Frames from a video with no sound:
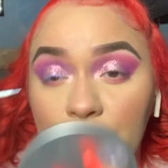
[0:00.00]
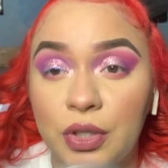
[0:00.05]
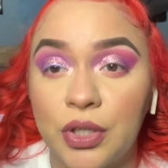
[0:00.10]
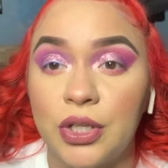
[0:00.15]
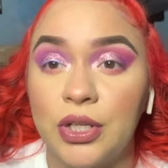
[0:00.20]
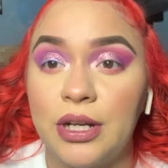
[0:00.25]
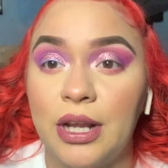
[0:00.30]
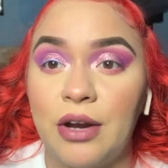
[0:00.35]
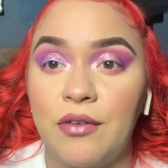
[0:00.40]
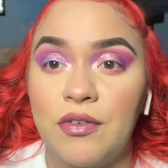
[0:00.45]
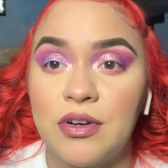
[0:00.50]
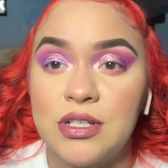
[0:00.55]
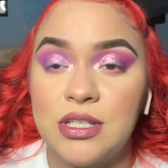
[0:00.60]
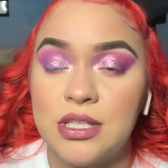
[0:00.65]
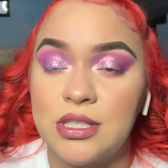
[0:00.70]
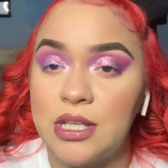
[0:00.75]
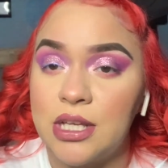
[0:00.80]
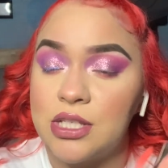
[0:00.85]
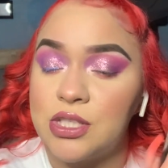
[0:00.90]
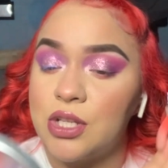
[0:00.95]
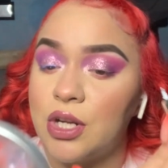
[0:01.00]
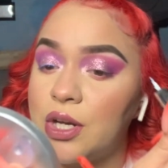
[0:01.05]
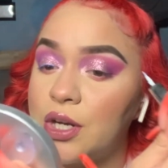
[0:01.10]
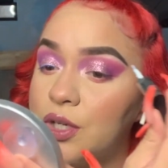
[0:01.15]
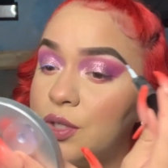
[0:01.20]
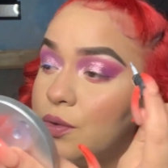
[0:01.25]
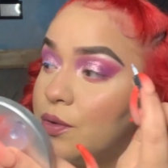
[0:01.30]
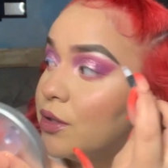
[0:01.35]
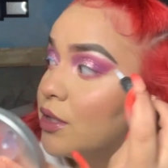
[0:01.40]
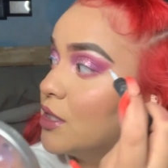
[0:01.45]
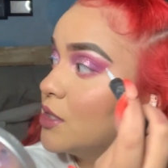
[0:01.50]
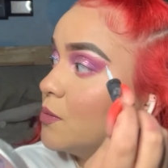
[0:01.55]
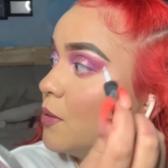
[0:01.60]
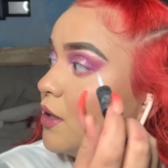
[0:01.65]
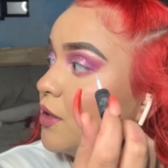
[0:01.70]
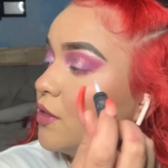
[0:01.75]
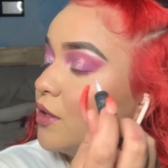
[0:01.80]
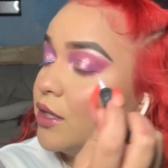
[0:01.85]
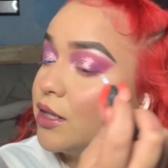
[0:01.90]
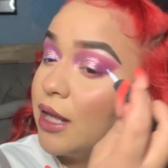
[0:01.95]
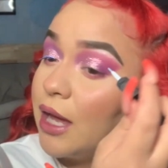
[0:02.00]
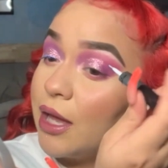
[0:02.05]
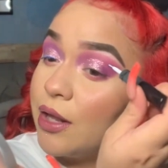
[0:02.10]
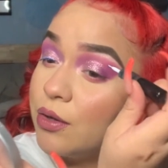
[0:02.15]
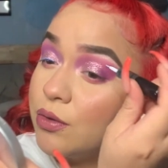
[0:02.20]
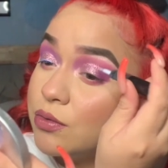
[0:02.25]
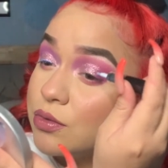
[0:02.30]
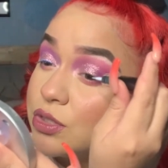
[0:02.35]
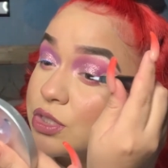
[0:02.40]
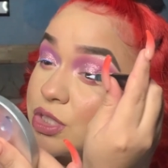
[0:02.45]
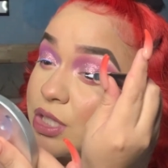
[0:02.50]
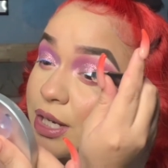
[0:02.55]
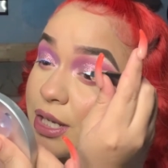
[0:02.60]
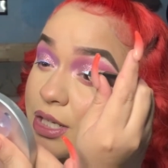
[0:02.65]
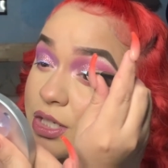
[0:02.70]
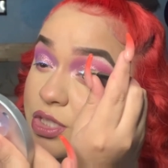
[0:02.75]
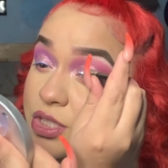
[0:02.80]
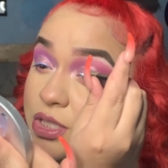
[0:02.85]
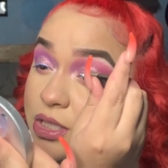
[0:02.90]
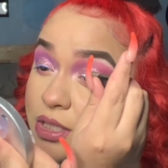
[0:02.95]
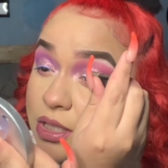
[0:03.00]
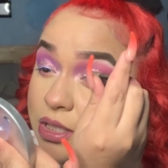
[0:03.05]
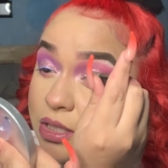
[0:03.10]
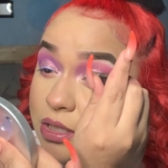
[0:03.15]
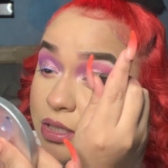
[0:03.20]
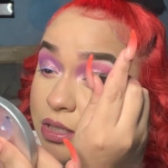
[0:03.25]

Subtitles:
good. Ever since I started doing this method, I don't change it.